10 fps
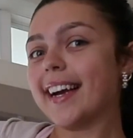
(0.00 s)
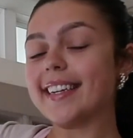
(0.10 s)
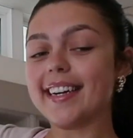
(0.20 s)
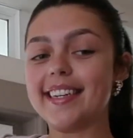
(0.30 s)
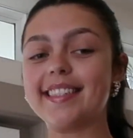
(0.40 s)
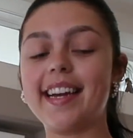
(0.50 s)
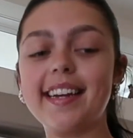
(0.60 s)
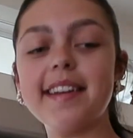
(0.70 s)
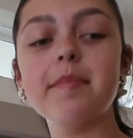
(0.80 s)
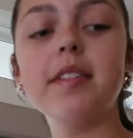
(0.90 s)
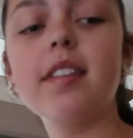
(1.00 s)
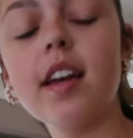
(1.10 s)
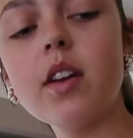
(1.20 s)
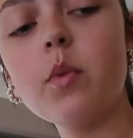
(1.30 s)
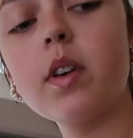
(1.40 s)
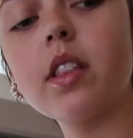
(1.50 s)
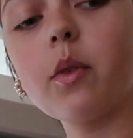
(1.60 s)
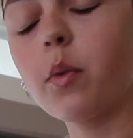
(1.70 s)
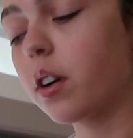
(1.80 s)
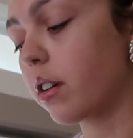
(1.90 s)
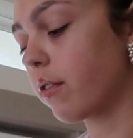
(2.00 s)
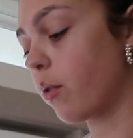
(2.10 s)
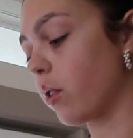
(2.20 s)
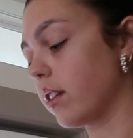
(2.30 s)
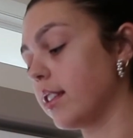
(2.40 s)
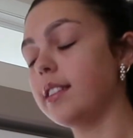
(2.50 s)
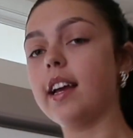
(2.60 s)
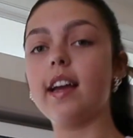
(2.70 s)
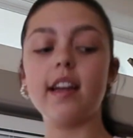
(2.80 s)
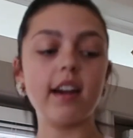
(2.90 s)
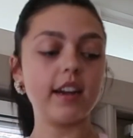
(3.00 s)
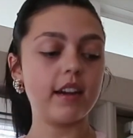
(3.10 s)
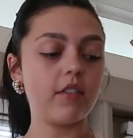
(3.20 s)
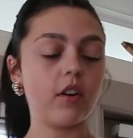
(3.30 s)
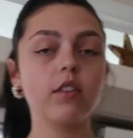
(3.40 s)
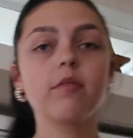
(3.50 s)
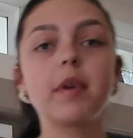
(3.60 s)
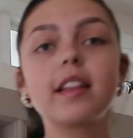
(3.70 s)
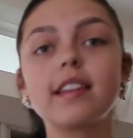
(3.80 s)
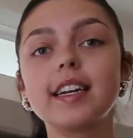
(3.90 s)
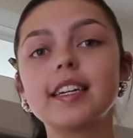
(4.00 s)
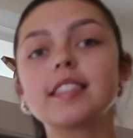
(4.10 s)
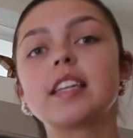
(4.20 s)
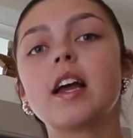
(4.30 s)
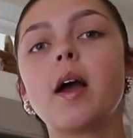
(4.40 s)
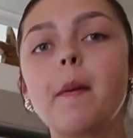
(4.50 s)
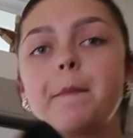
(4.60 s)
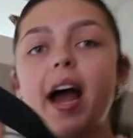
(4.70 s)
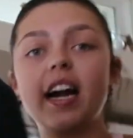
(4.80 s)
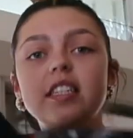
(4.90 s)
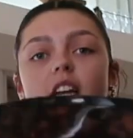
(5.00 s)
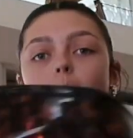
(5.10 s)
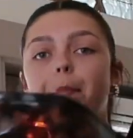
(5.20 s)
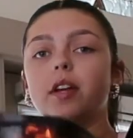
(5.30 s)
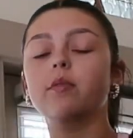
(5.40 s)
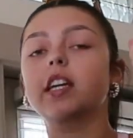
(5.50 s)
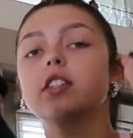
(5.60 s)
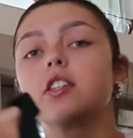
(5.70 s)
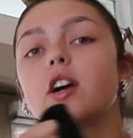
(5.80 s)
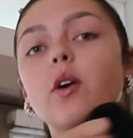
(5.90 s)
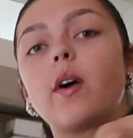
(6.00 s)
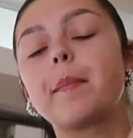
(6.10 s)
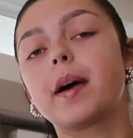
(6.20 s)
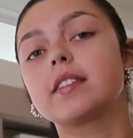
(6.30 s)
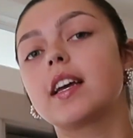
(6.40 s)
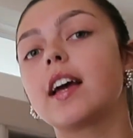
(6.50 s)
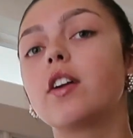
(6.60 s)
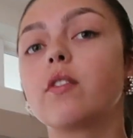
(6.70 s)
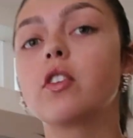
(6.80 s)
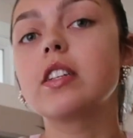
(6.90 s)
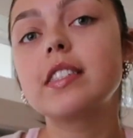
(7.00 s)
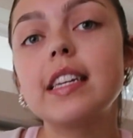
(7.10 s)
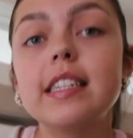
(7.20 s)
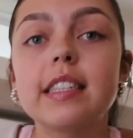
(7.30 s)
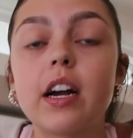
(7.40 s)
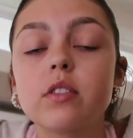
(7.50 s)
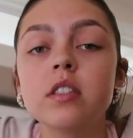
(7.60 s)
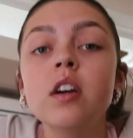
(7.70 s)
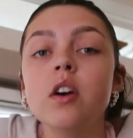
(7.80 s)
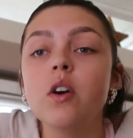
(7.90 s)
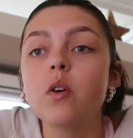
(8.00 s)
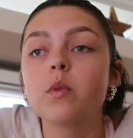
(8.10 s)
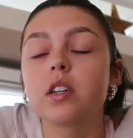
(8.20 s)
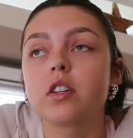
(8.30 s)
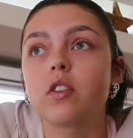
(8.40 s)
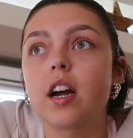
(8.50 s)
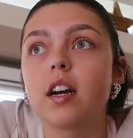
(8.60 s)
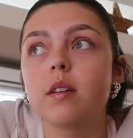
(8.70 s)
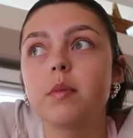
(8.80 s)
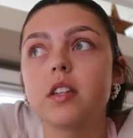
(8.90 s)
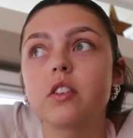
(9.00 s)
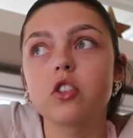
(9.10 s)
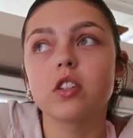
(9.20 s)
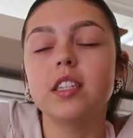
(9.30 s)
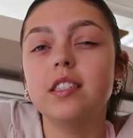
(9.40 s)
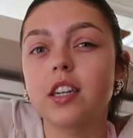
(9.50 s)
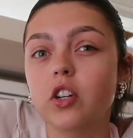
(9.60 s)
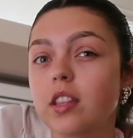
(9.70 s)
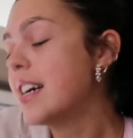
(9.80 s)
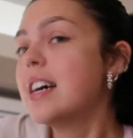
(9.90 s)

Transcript: Hi guys, I am done with work for the day. I have all of my things packed up and ready to go. I'm about to head over to Sydney's house. We're gonna grab an early dinner.